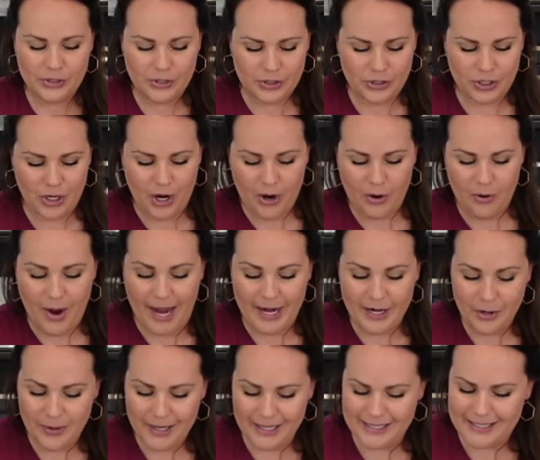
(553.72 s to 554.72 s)
So I
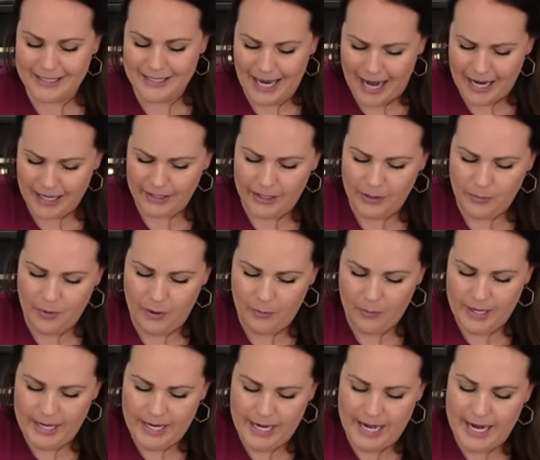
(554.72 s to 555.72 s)
know exactly what
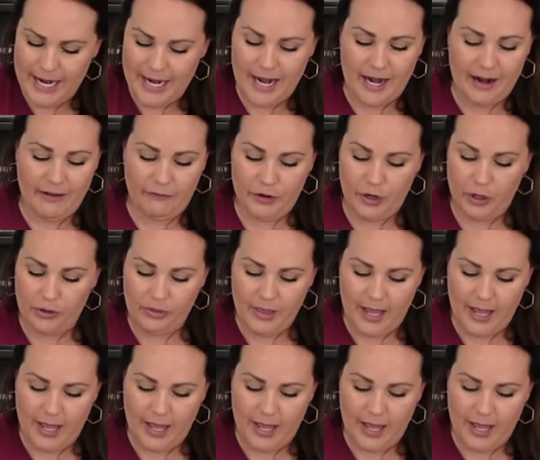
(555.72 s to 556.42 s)
we need. And if you're